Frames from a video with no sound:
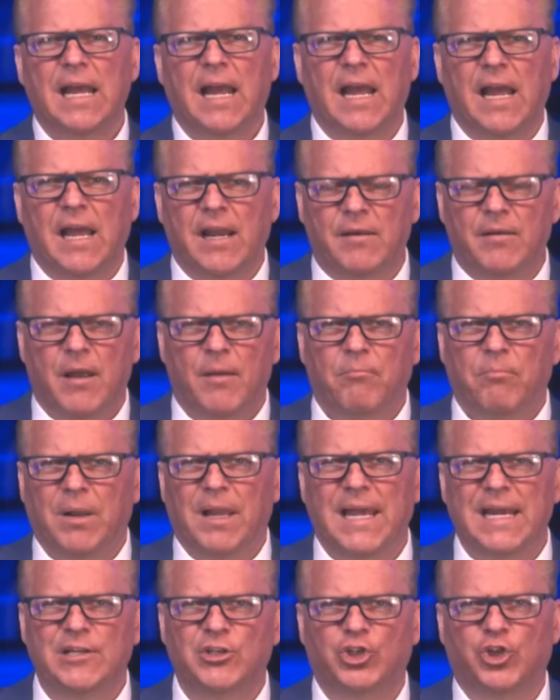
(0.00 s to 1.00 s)
and
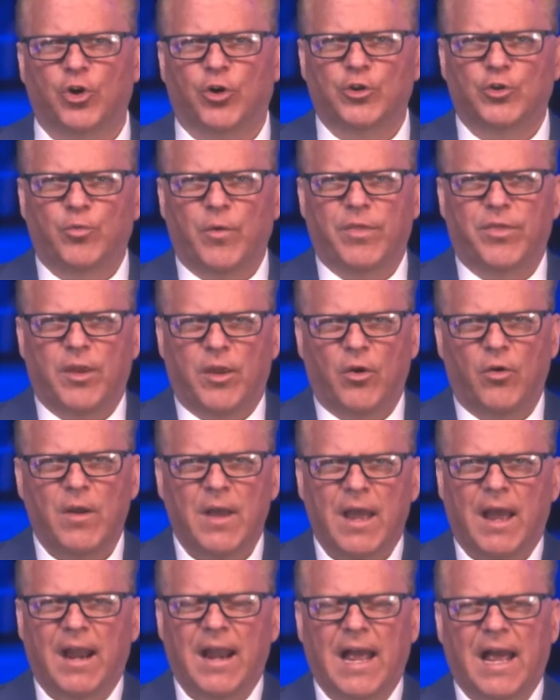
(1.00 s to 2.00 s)
play church with you
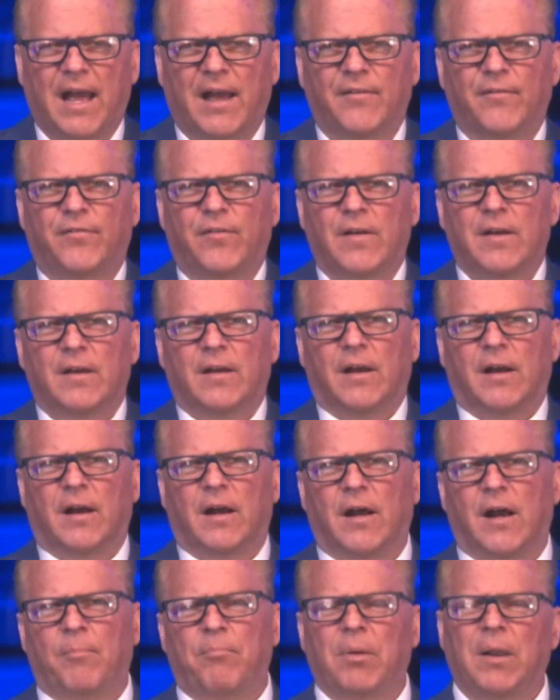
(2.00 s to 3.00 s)
and have
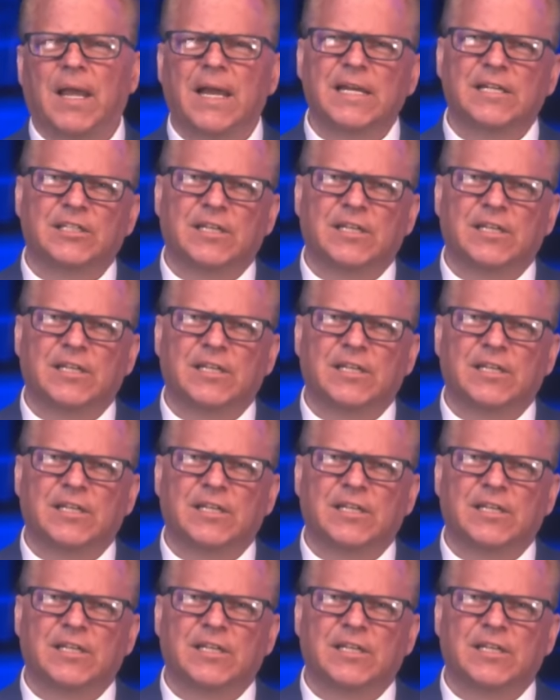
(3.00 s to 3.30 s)
uh, a place to